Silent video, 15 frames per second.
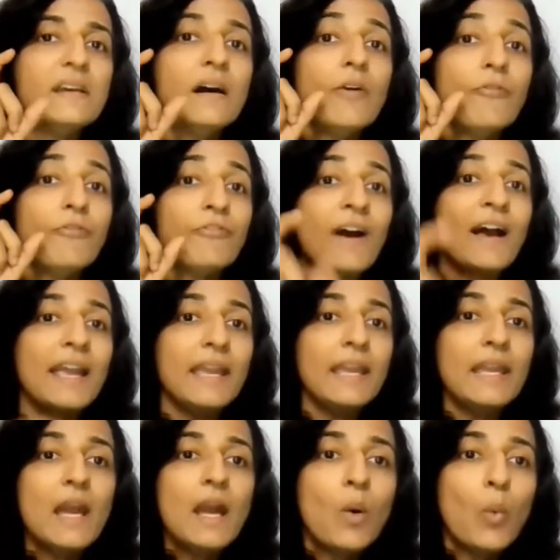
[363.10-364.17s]
year
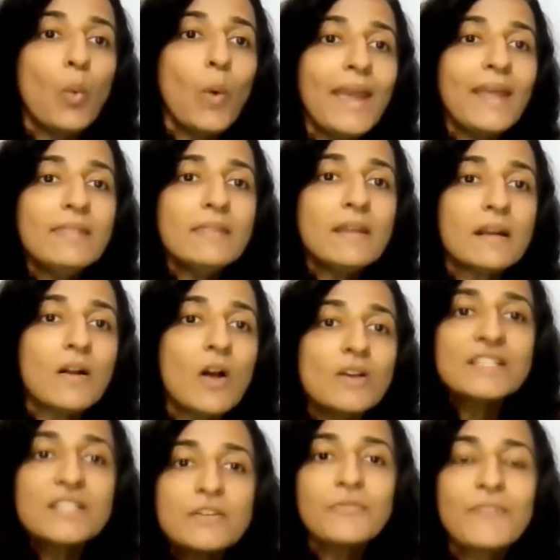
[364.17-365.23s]
5 when the
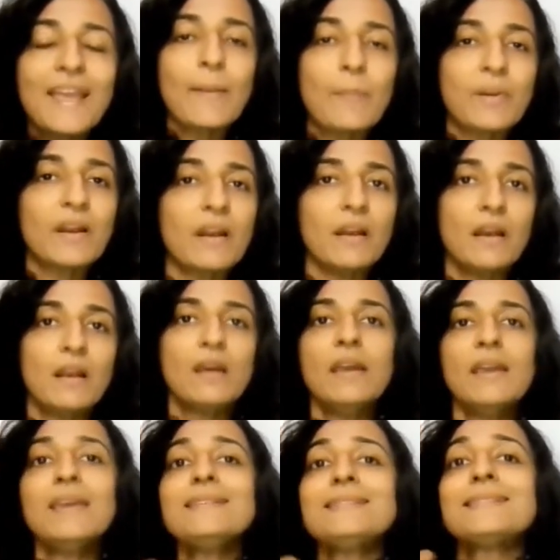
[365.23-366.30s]
cost of capital
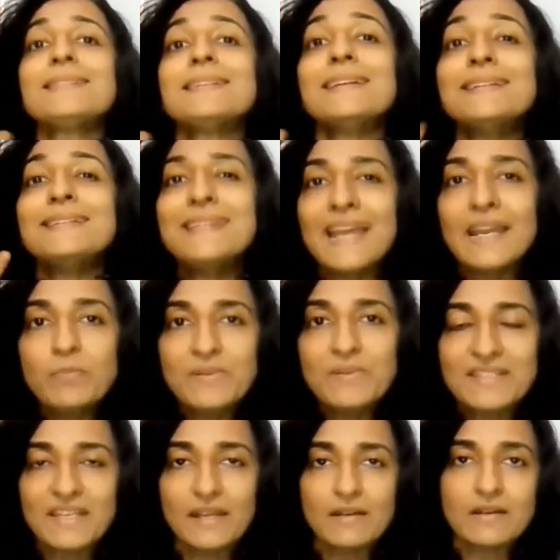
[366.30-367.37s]
is
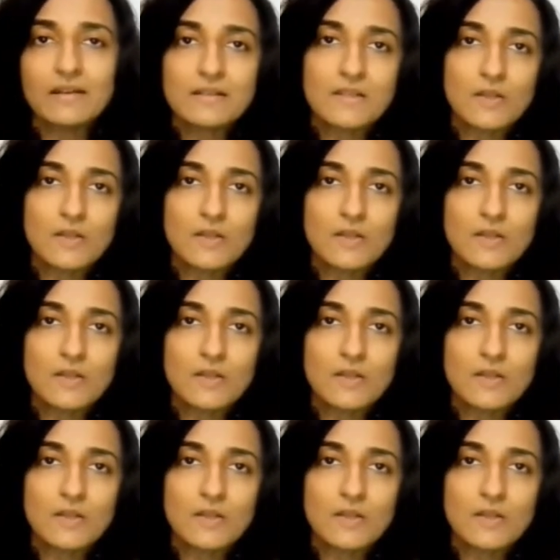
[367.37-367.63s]
10%.